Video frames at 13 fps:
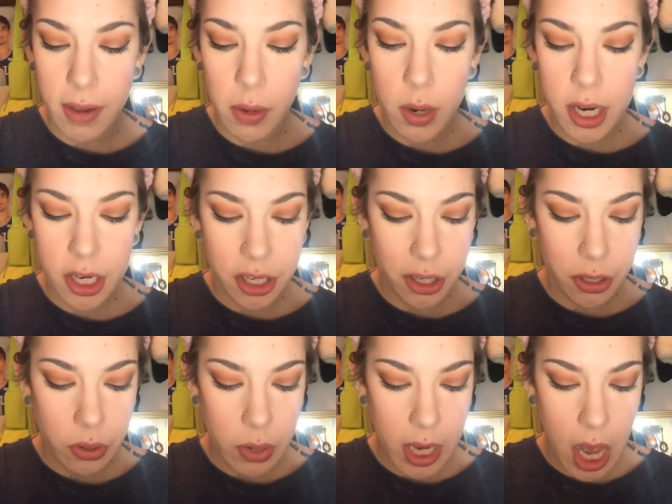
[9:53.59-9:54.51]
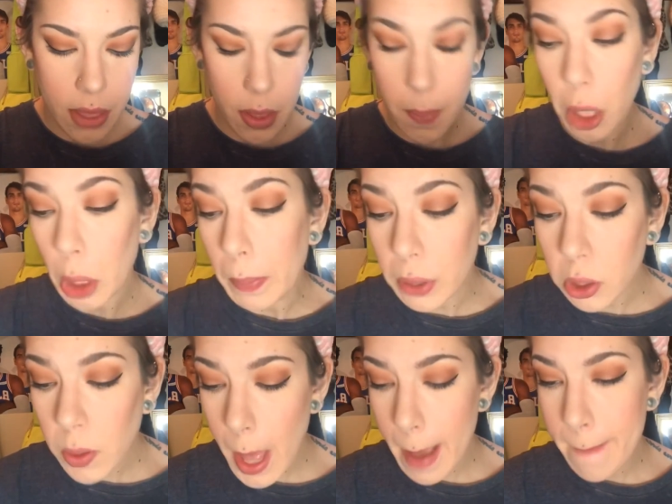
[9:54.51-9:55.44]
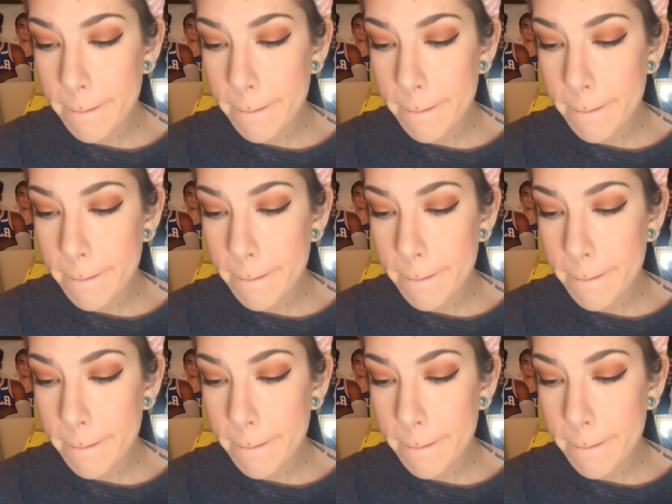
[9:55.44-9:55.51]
I want to do the purple